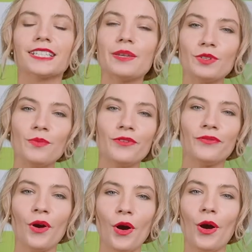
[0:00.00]
Tip number
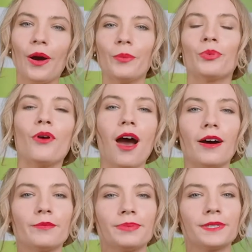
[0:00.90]
4,
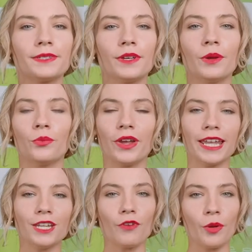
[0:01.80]
props.
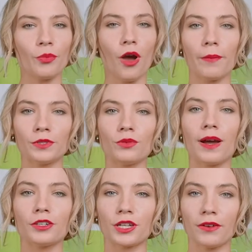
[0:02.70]
Bringing your own prop to a
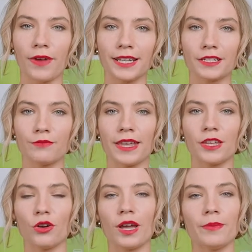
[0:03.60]
Welshot event can
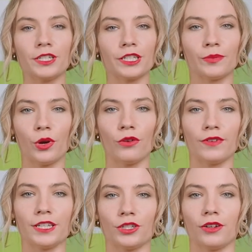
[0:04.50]
make your images more
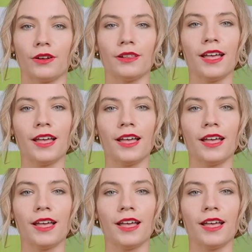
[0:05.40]
original,